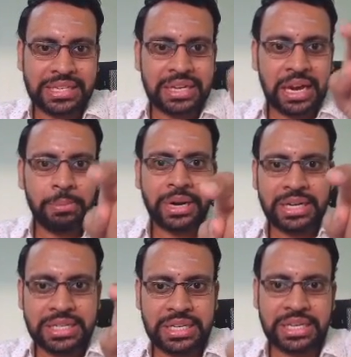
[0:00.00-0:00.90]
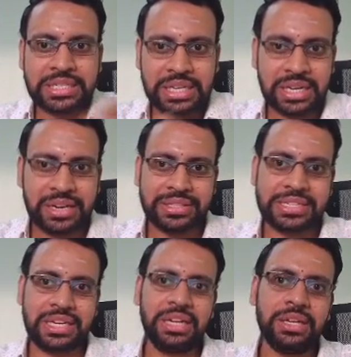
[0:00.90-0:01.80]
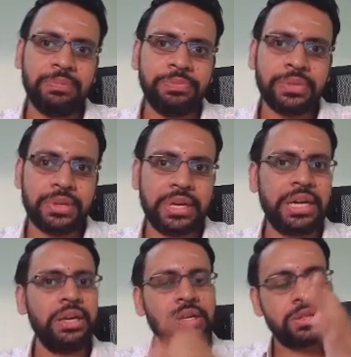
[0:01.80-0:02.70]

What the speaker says: Gamma and gx are constant, right?